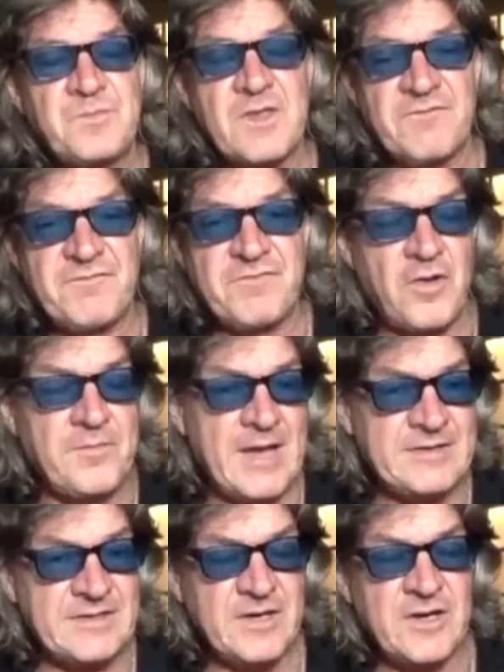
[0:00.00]
from
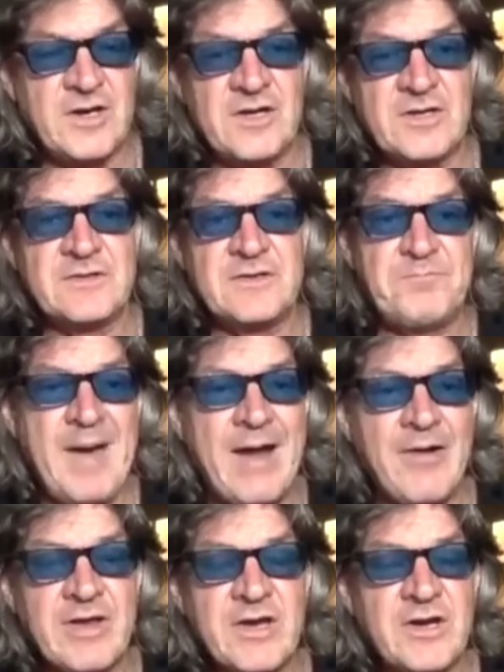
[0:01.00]
Eddie Hearn,
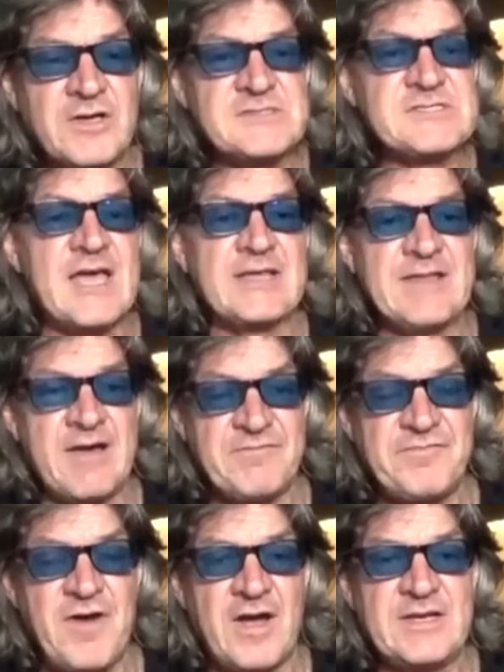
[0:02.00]
Barry Hearn saying that
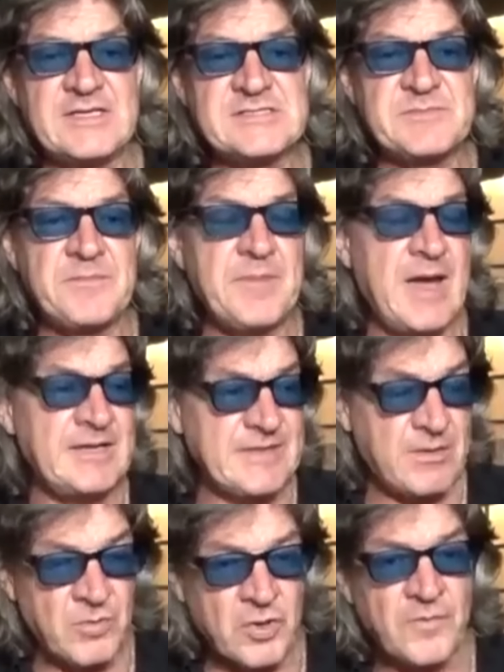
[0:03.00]
fight needs to be made. They
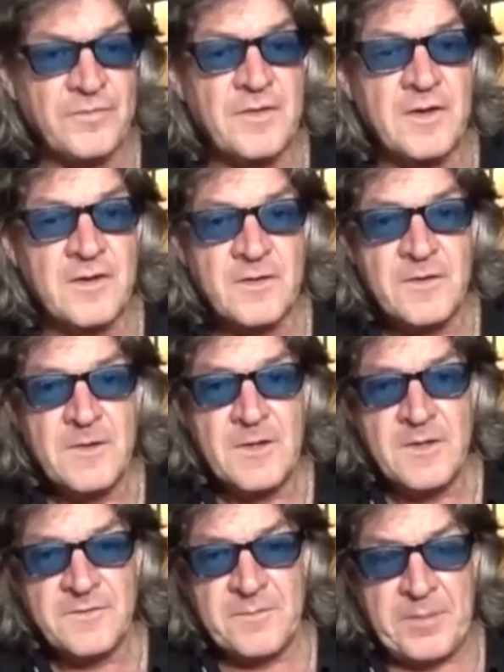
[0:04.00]
were on the
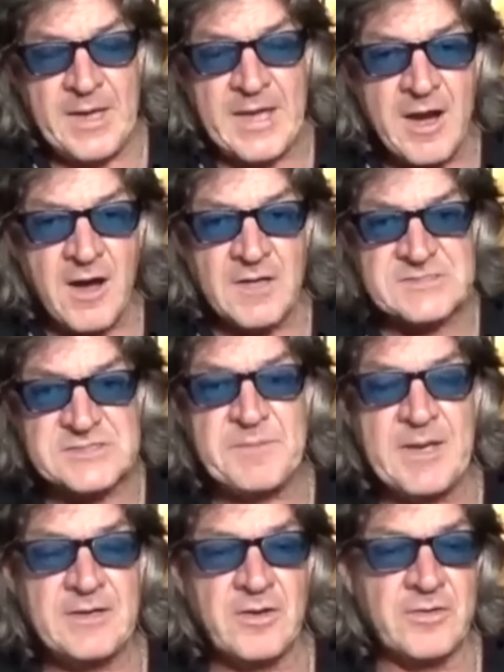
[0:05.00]
the PR
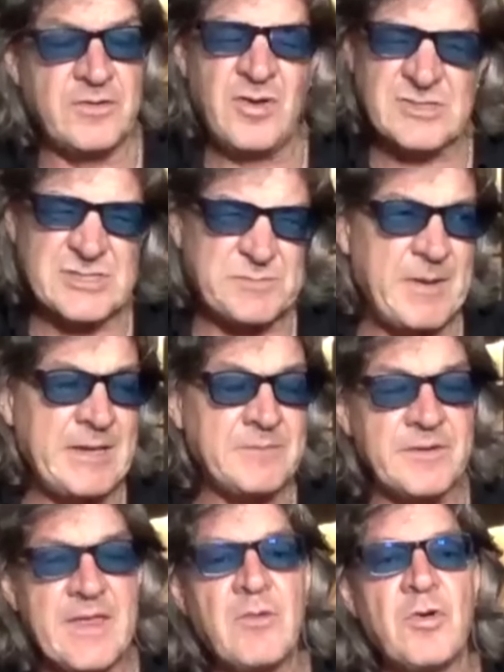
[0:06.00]
spin on not spin,
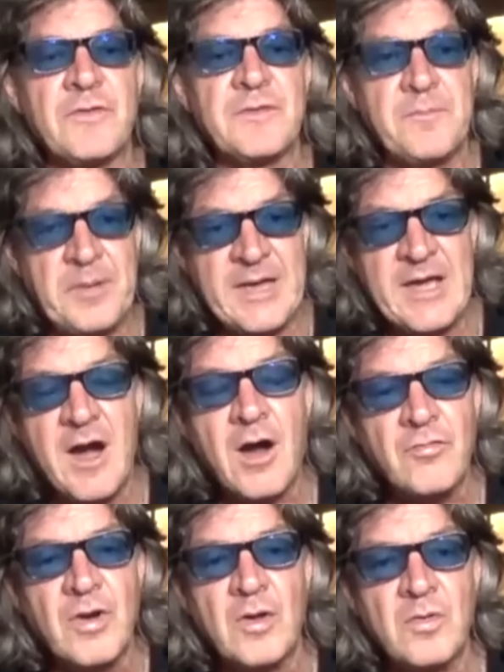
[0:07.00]
but they were on the PR
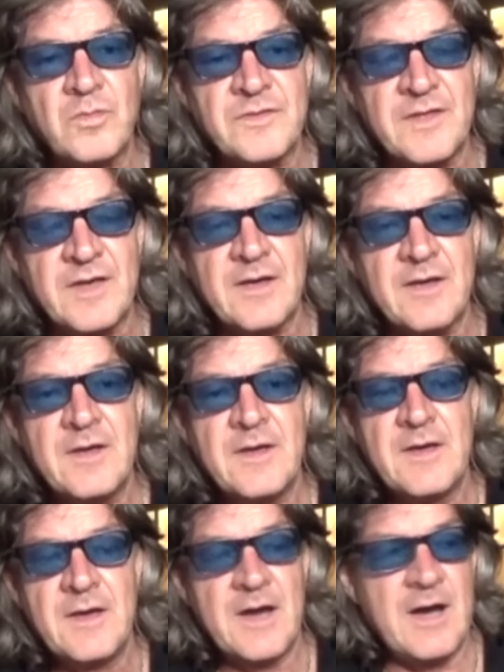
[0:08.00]
roll with it.
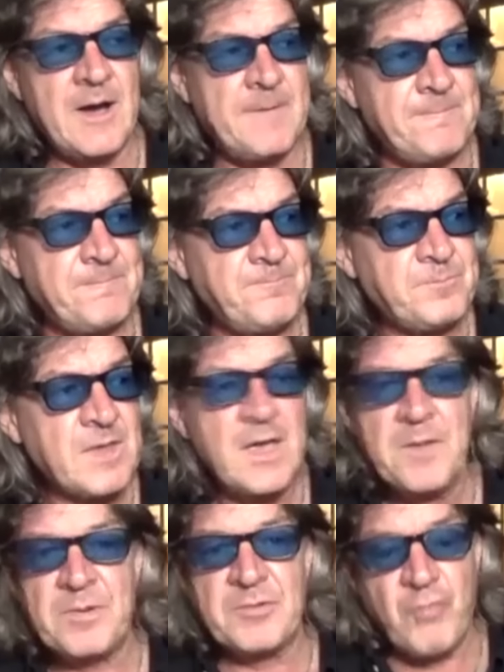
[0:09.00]
Um,
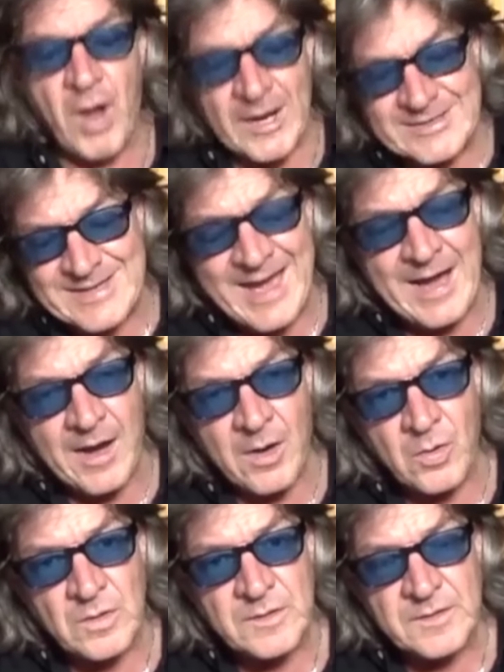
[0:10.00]
but right now,